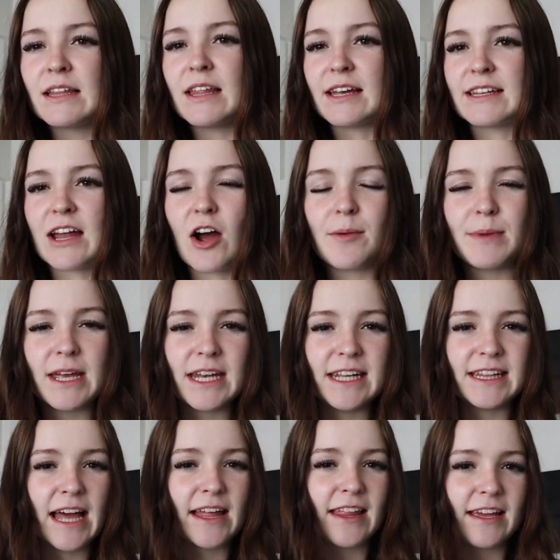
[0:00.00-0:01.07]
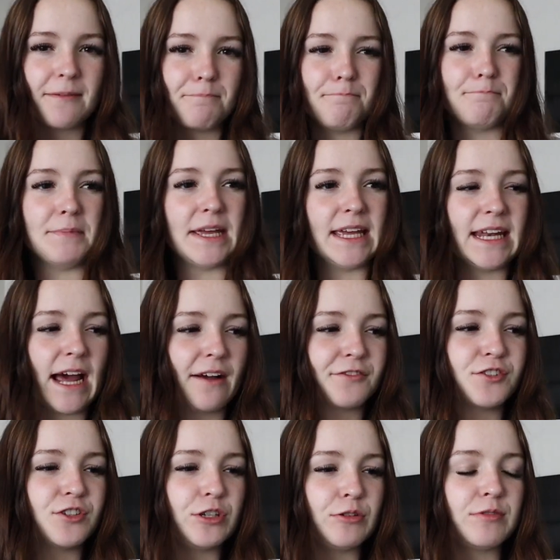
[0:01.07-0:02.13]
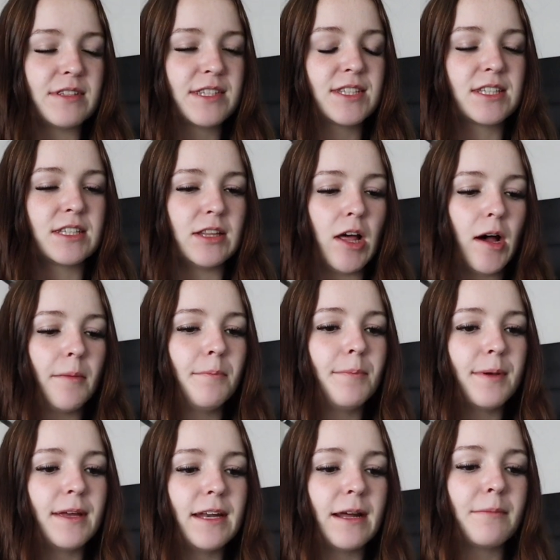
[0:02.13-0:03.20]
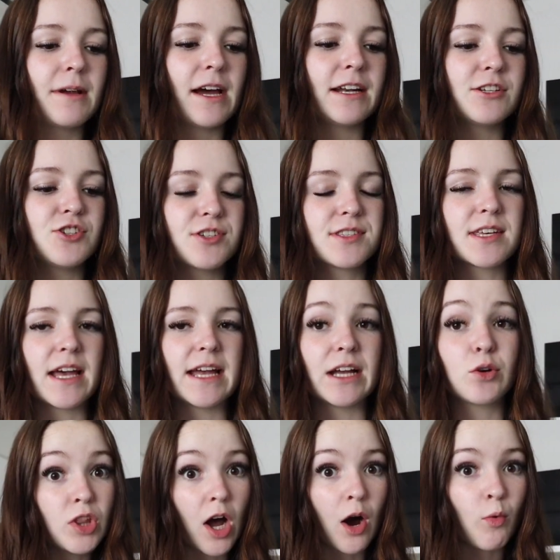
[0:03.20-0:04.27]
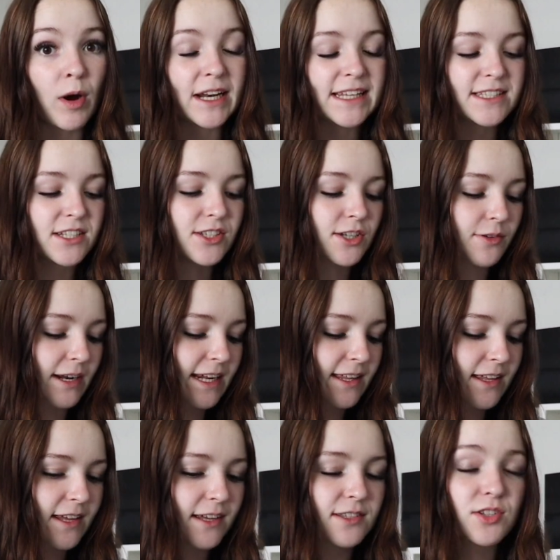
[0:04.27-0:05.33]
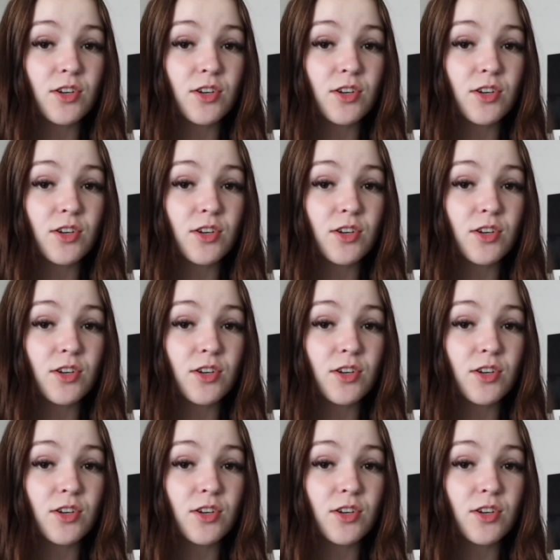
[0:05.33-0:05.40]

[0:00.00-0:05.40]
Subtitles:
Like now I'm hitting that like mid-afternoon slump and I'm kind of just like not wanting to do anything.